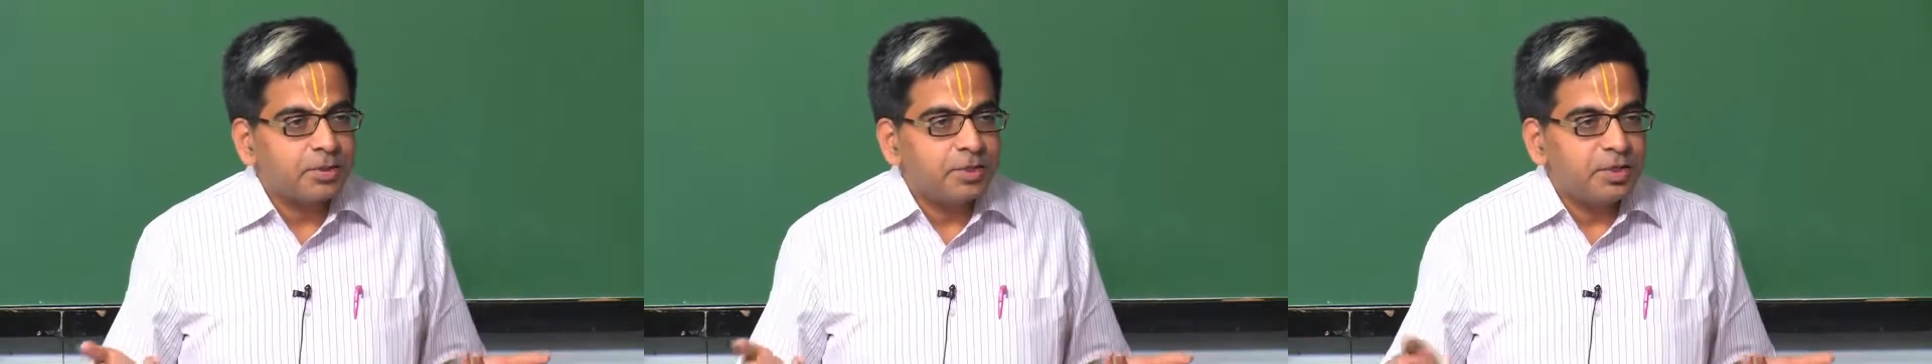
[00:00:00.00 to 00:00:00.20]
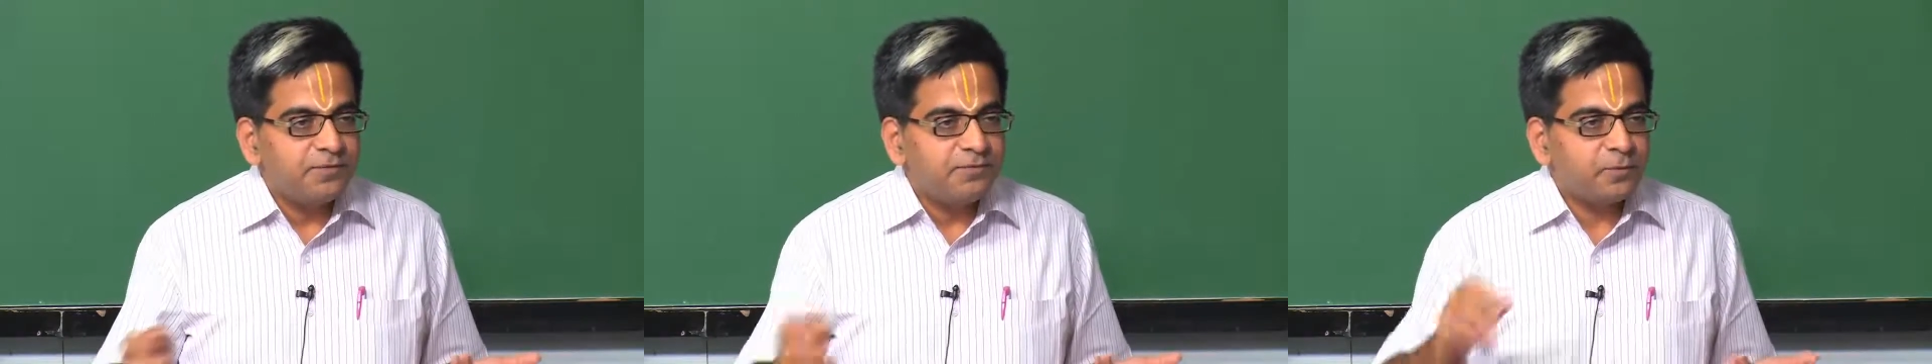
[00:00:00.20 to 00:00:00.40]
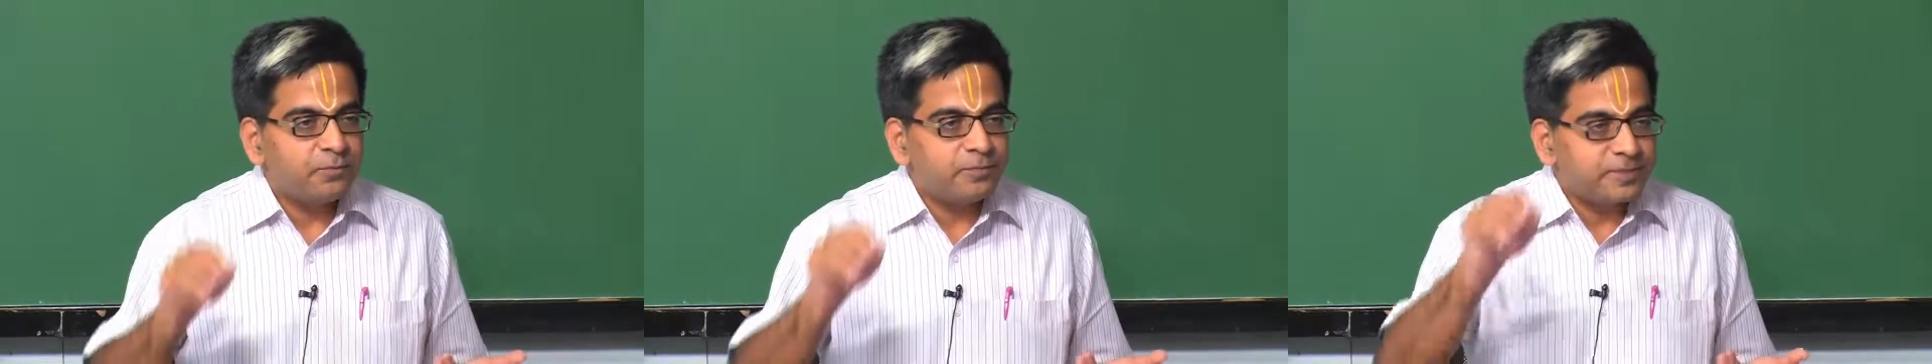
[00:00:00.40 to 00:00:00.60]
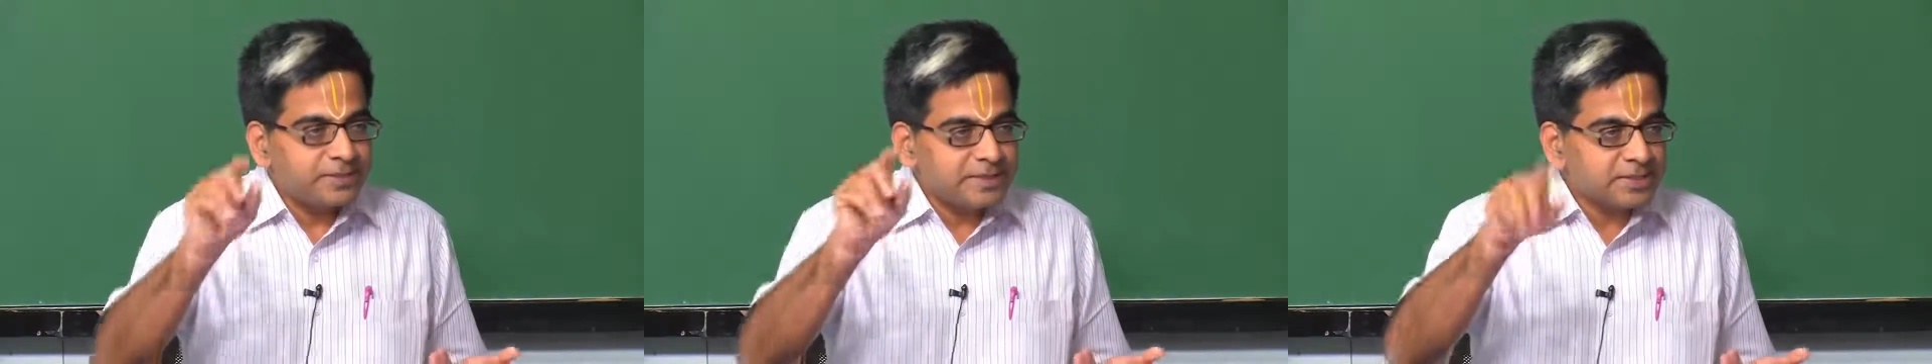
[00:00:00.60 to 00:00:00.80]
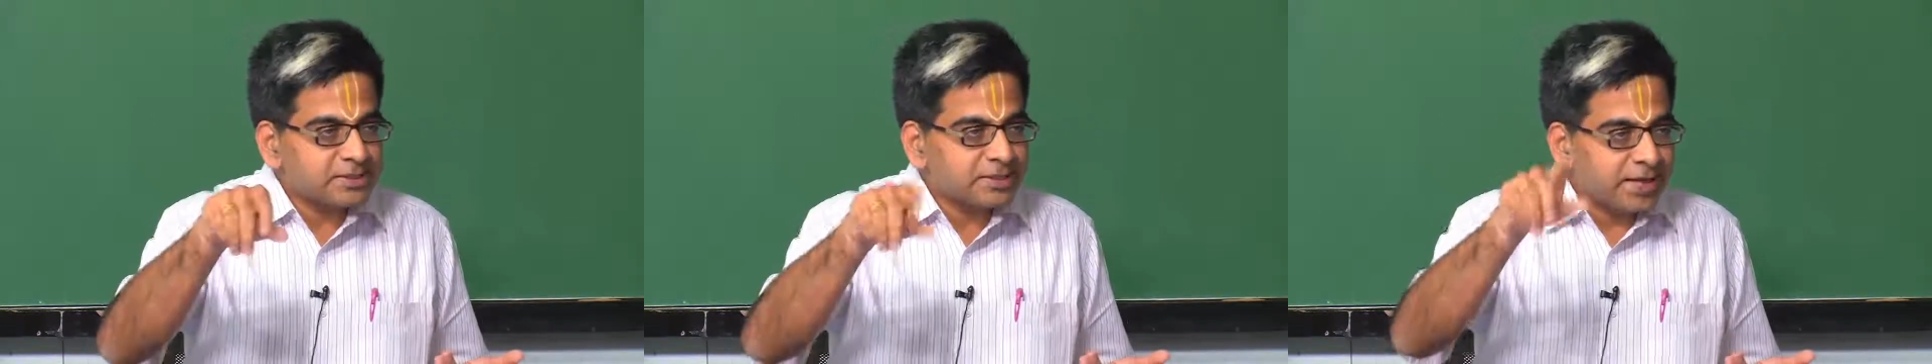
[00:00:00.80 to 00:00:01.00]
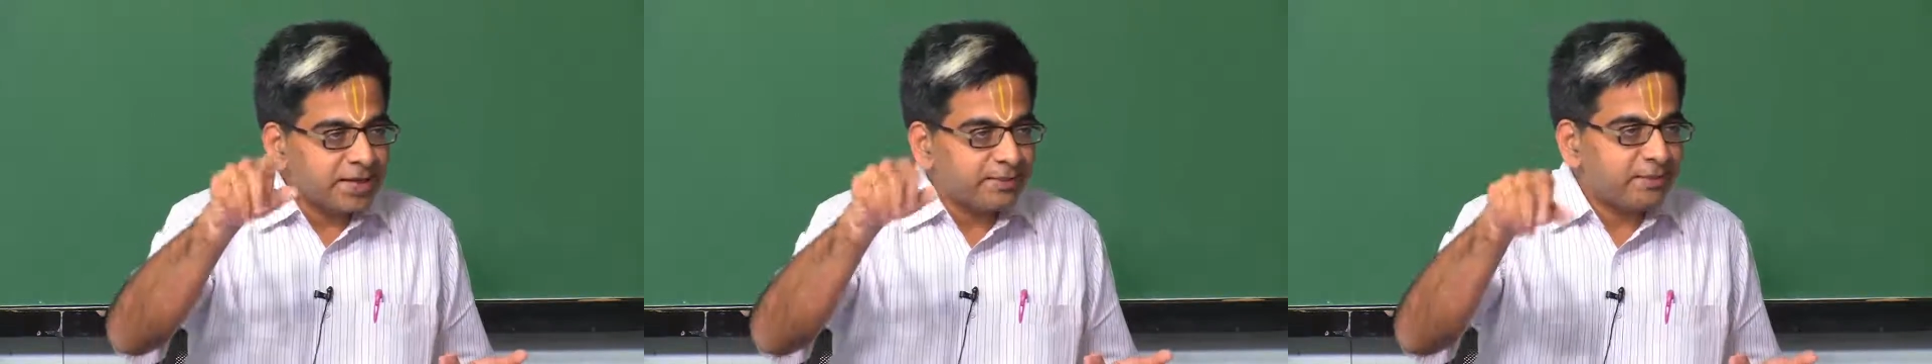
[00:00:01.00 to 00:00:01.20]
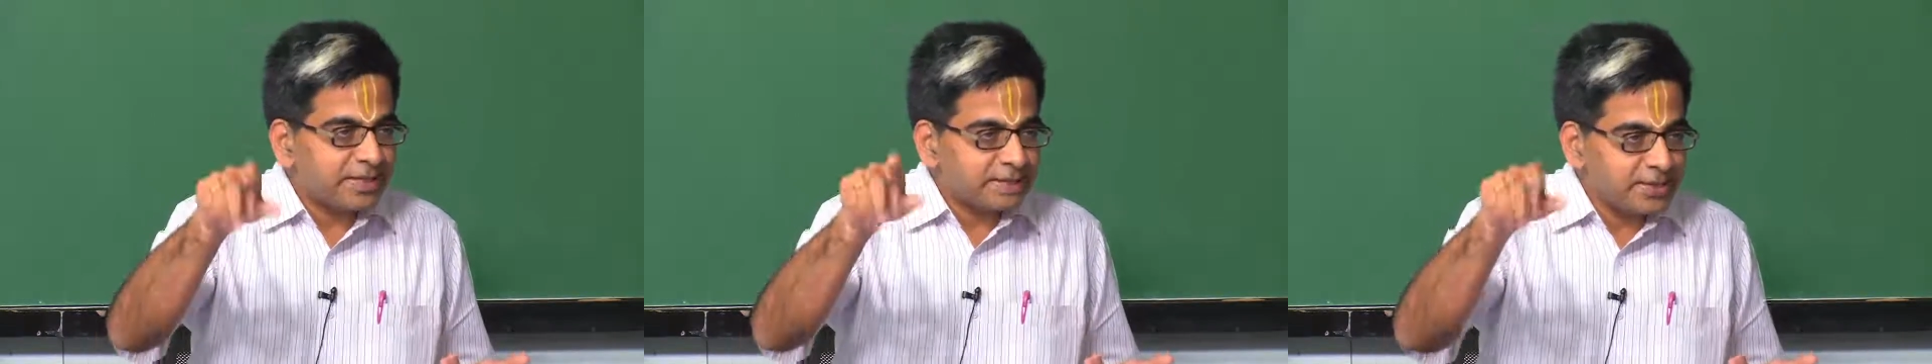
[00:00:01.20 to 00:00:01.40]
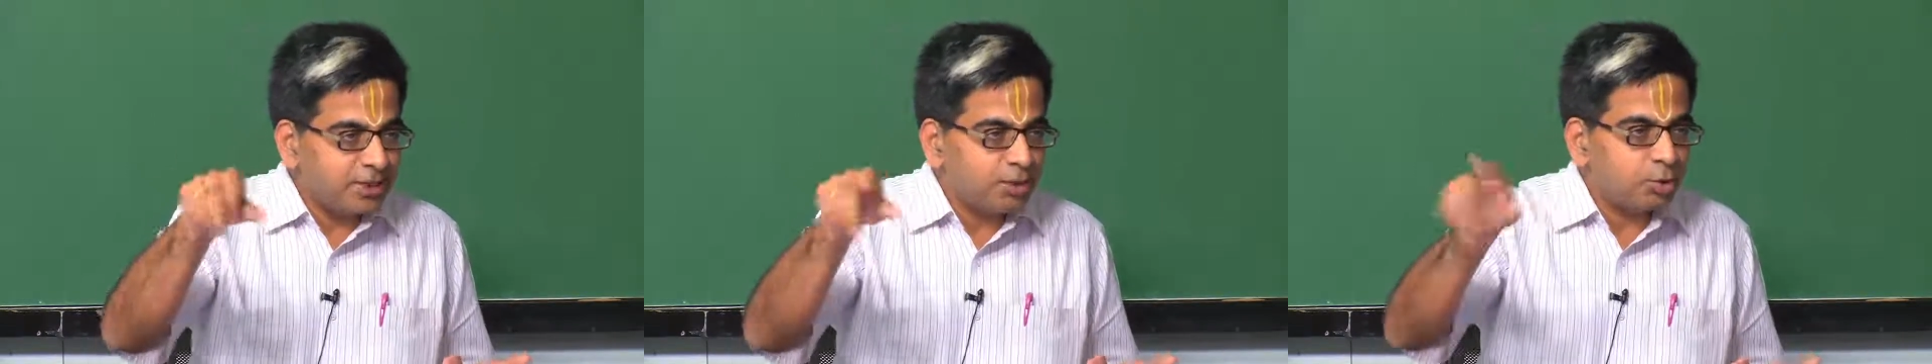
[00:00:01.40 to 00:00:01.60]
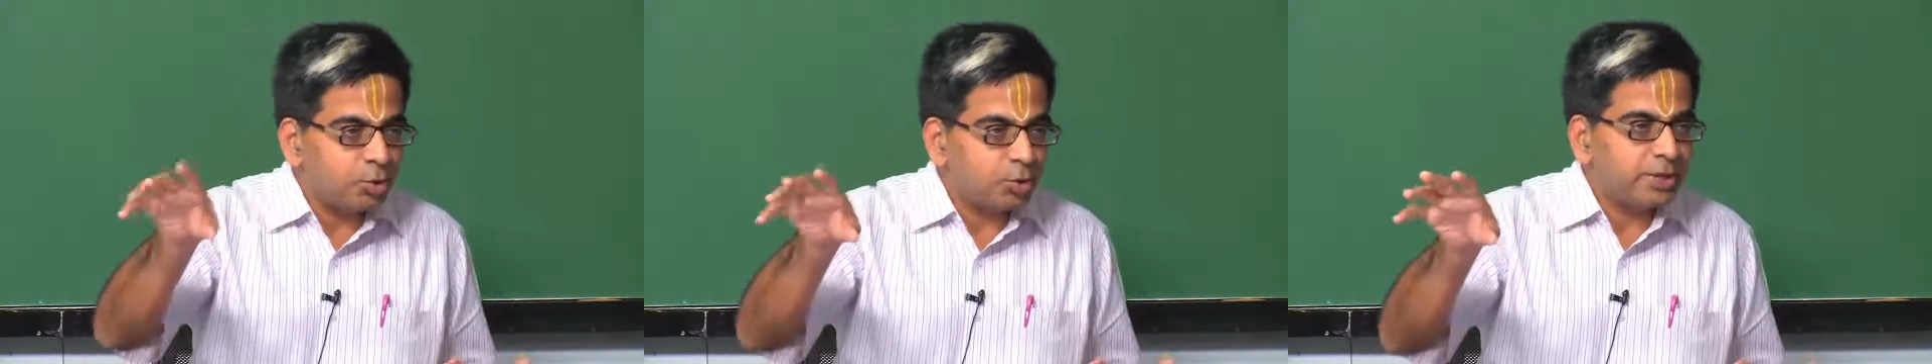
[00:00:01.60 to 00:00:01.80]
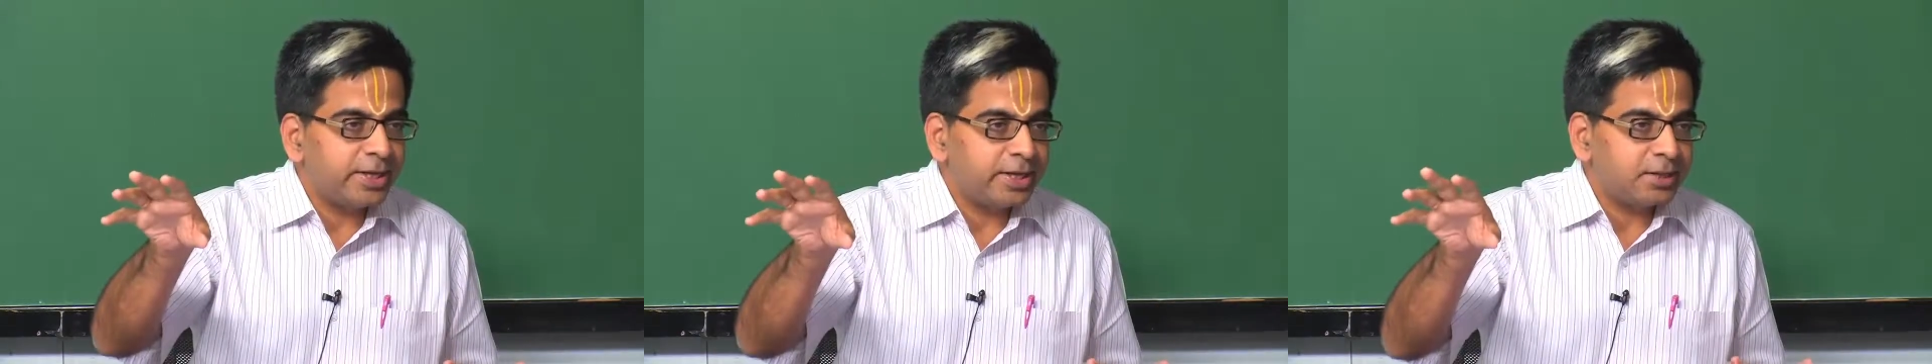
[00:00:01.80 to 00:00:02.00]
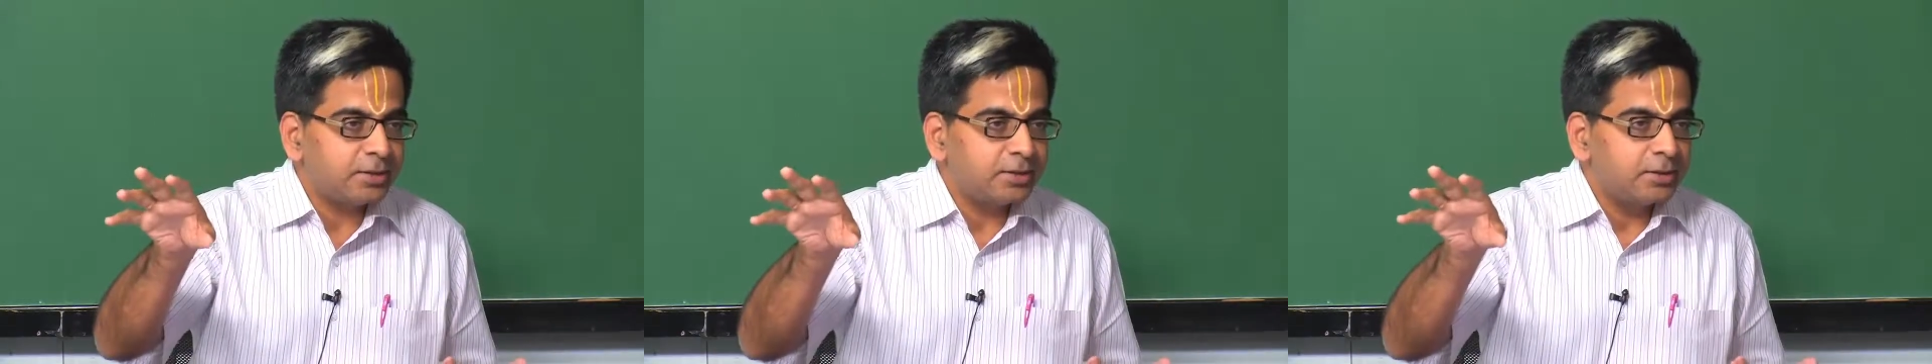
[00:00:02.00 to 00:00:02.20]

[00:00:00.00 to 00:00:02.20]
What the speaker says: If you just try pressing no there,